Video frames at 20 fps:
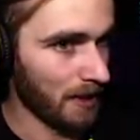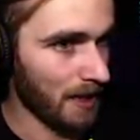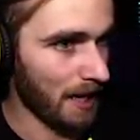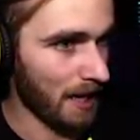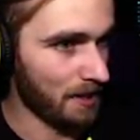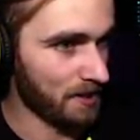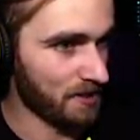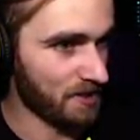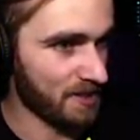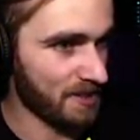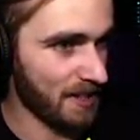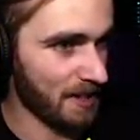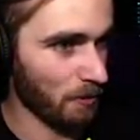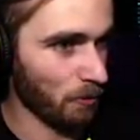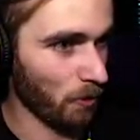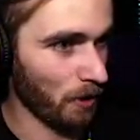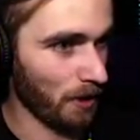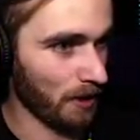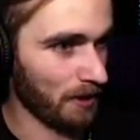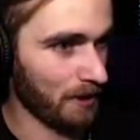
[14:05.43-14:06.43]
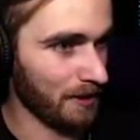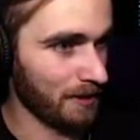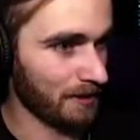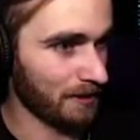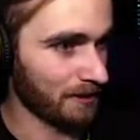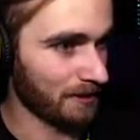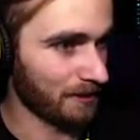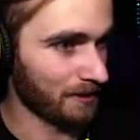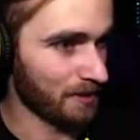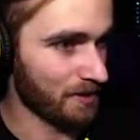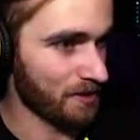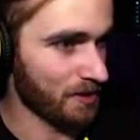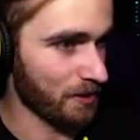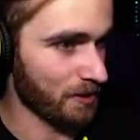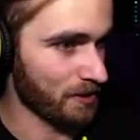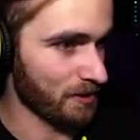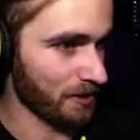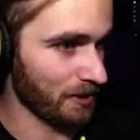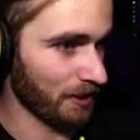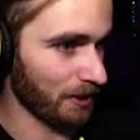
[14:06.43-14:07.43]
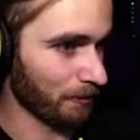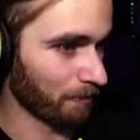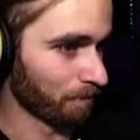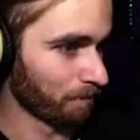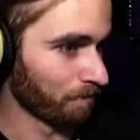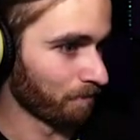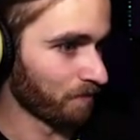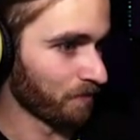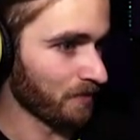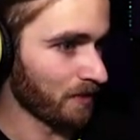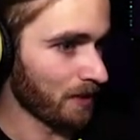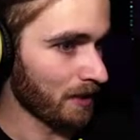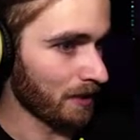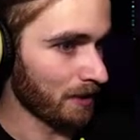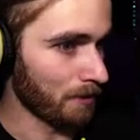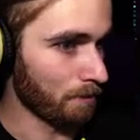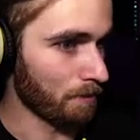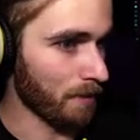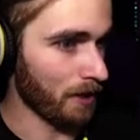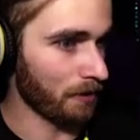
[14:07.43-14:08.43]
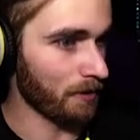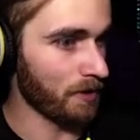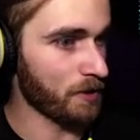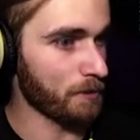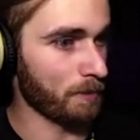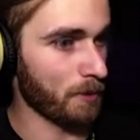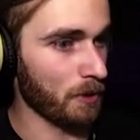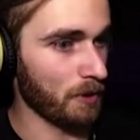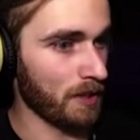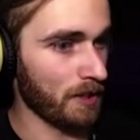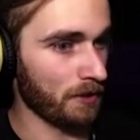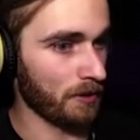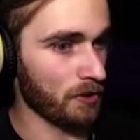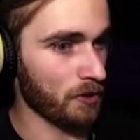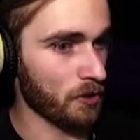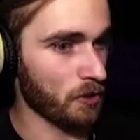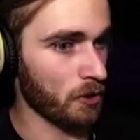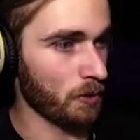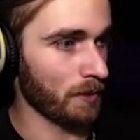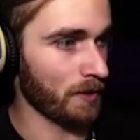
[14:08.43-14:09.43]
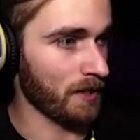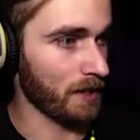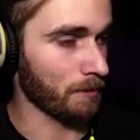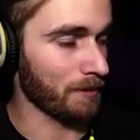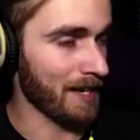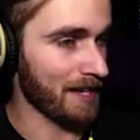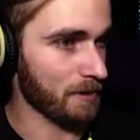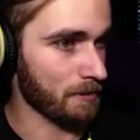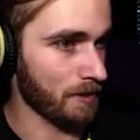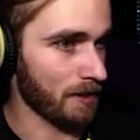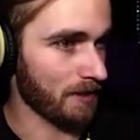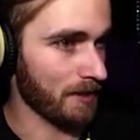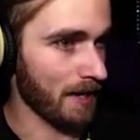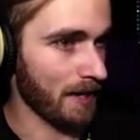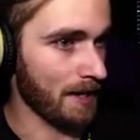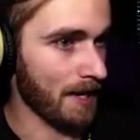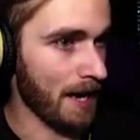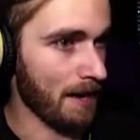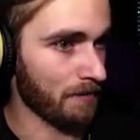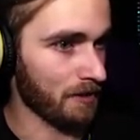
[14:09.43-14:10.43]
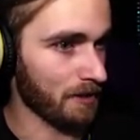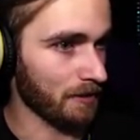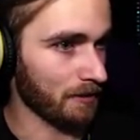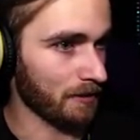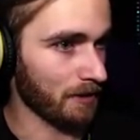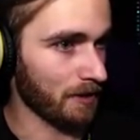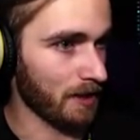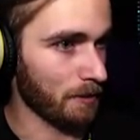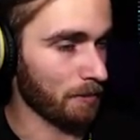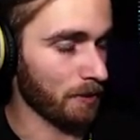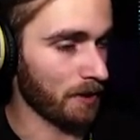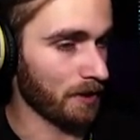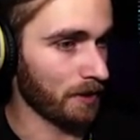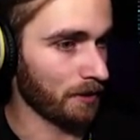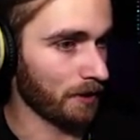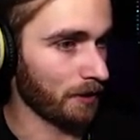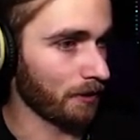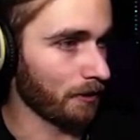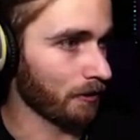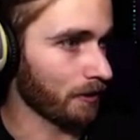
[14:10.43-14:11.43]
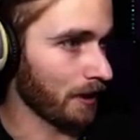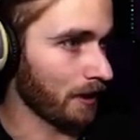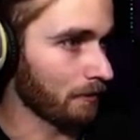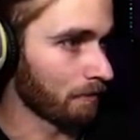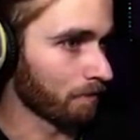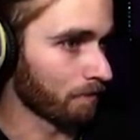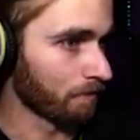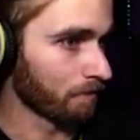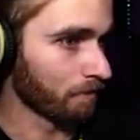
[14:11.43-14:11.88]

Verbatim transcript: How does this thing work? Seriously, though. Belt is broken. There's a new one at the blacksmith. I have it. I already put it on there. Okay.